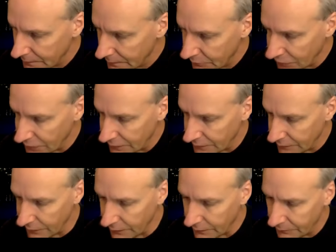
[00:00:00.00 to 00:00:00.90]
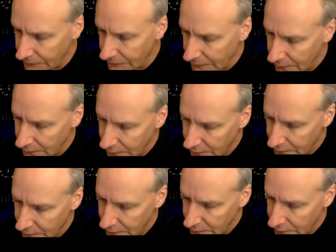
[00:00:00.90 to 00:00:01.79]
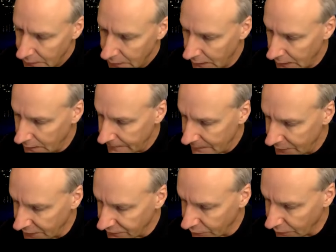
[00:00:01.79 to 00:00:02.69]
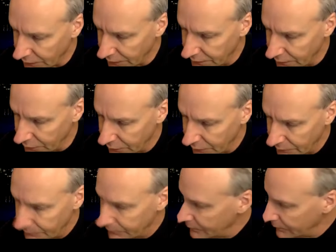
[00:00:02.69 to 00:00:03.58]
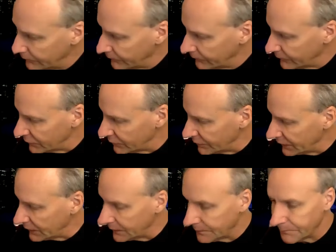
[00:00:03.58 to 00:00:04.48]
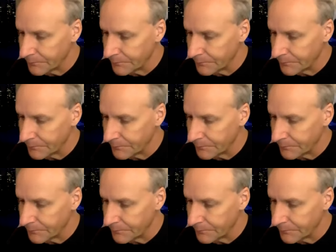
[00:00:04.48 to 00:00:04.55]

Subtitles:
Come on, there we go. And that makes 22. B.